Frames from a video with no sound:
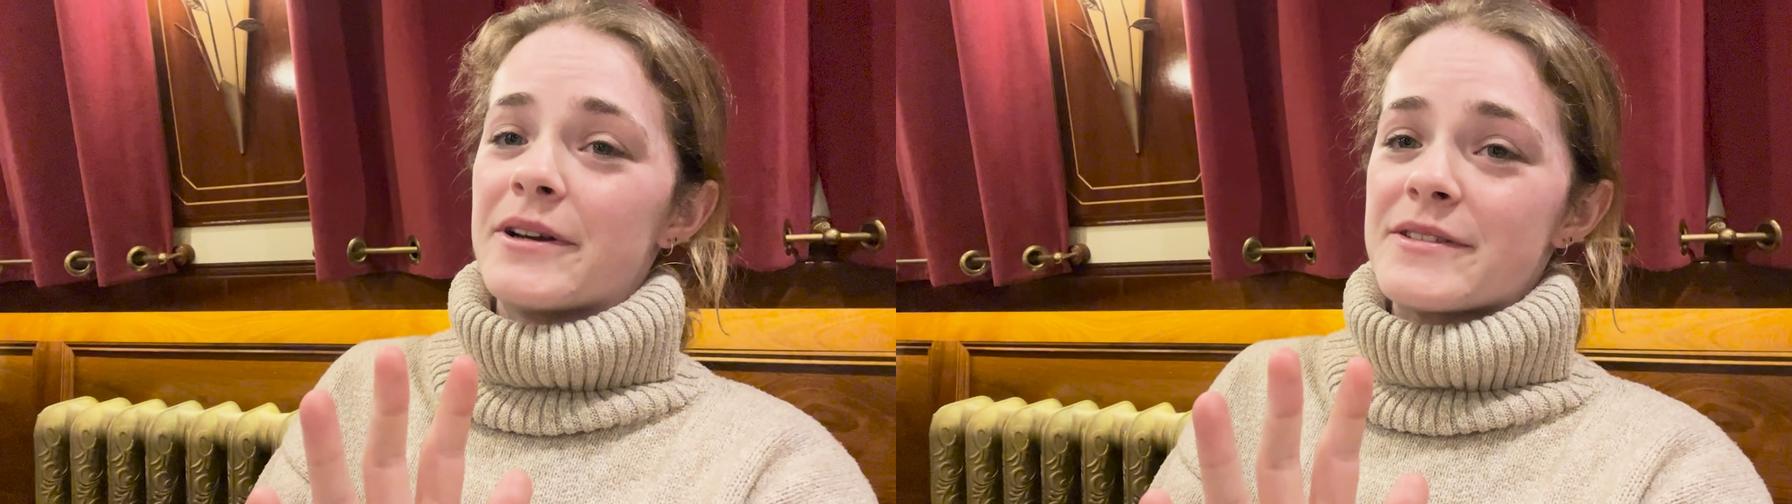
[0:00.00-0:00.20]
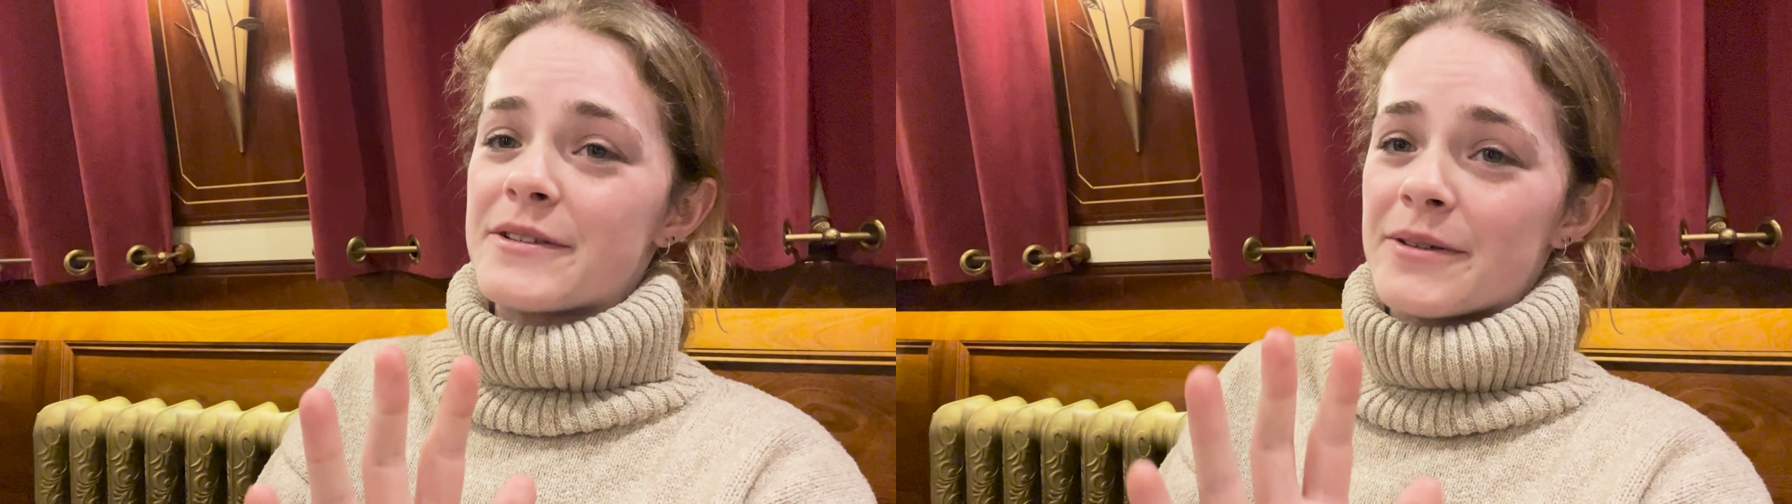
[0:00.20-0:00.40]

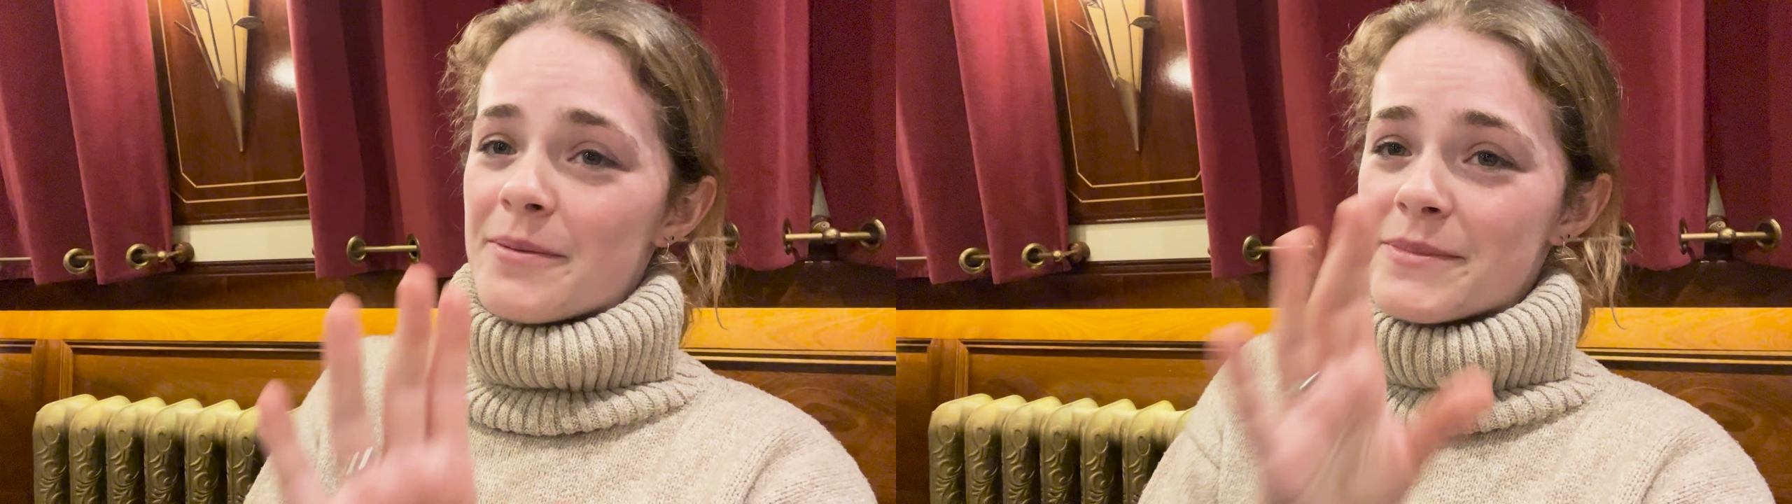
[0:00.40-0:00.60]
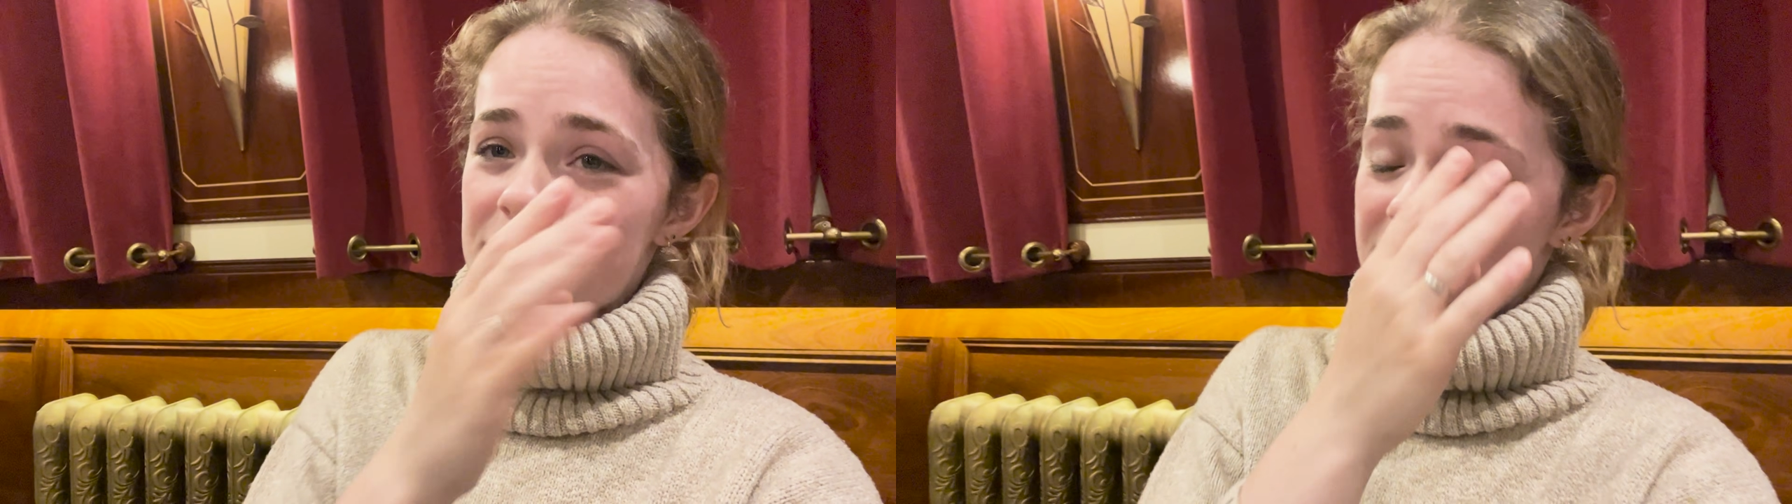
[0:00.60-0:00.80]
So I'm
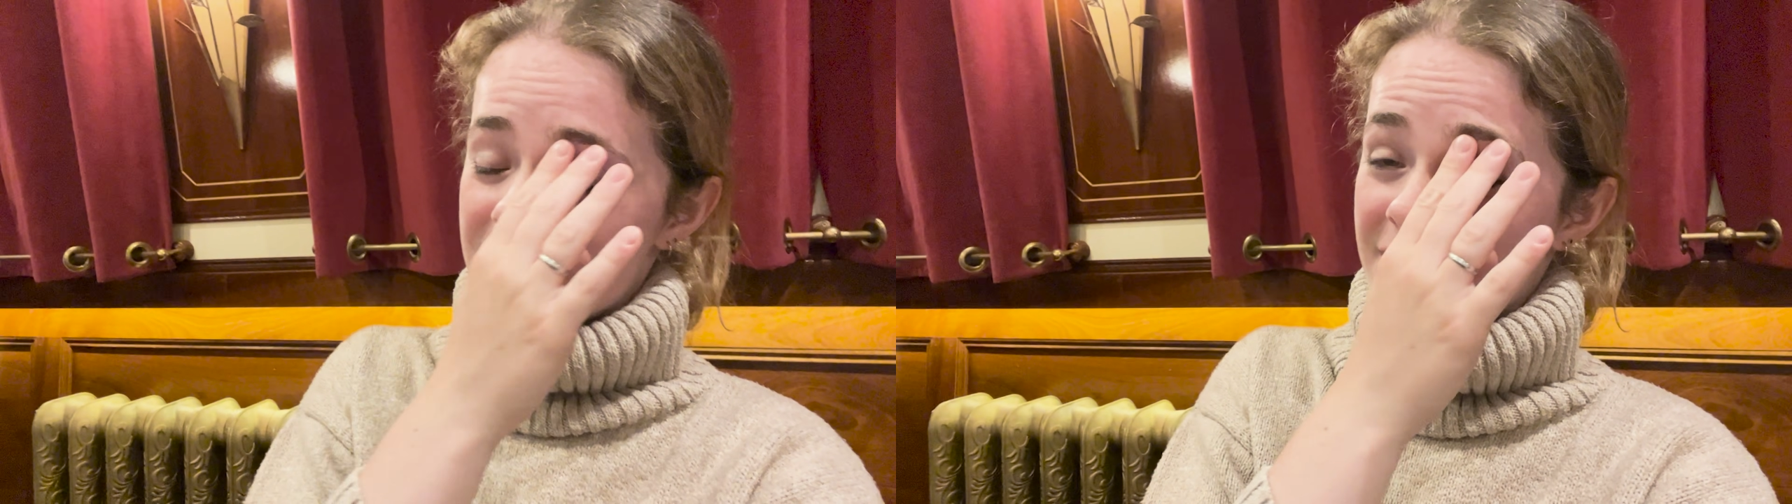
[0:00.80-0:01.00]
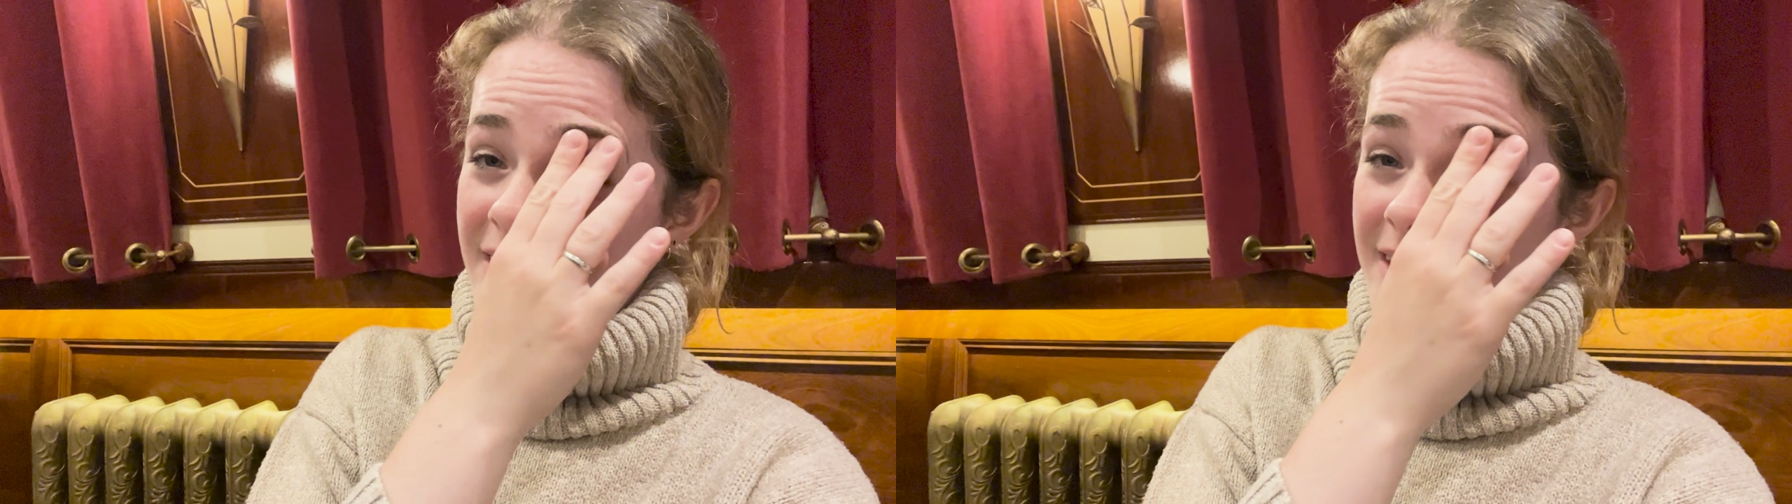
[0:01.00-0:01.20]
sort of
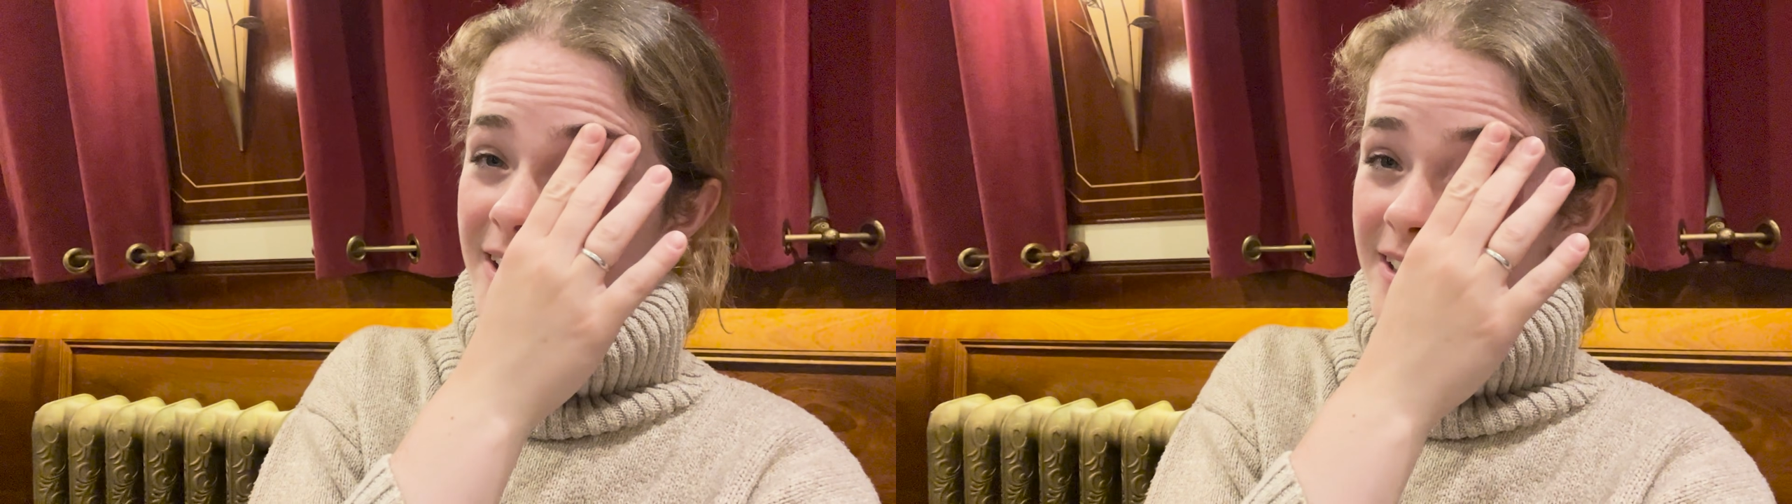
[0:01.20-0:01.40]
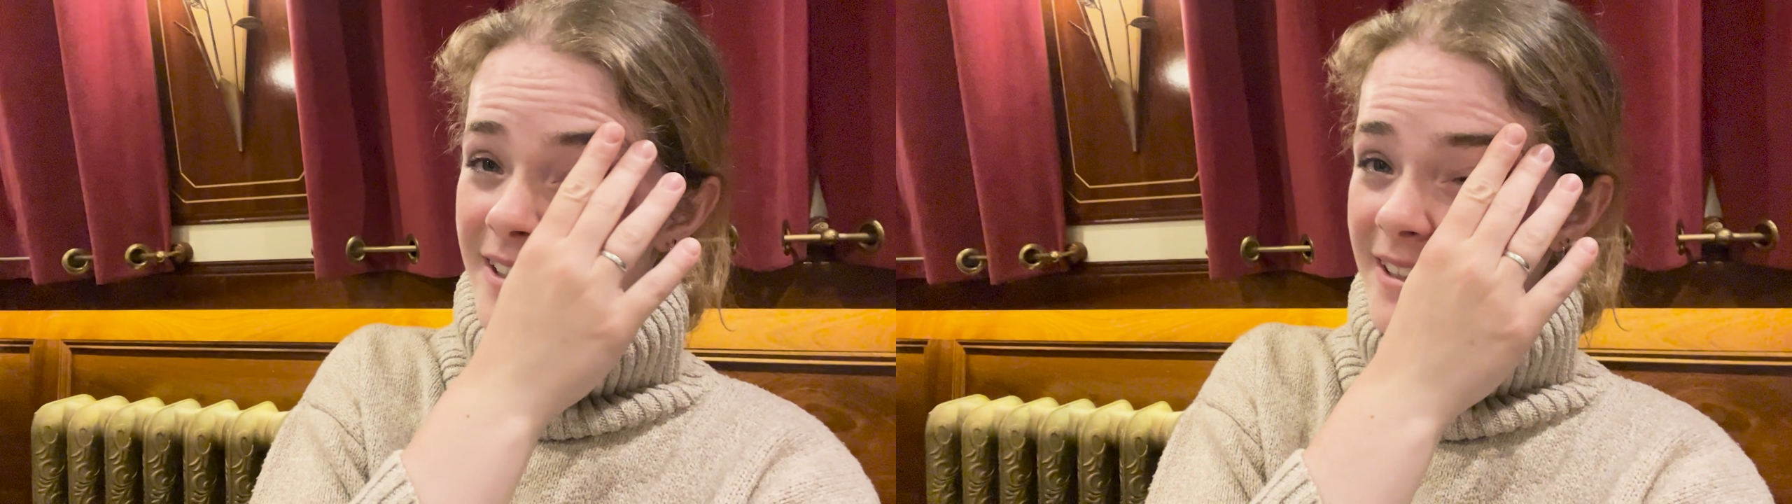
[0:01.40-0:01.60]
thinking
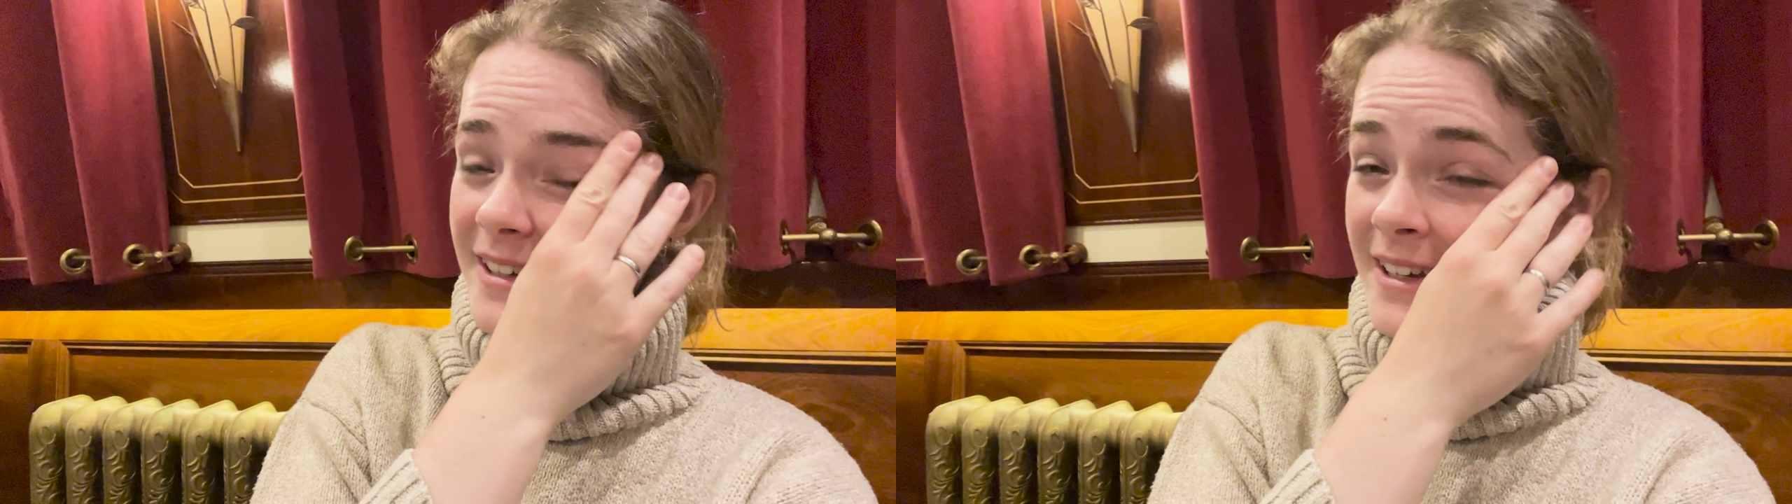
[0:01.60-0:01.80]
like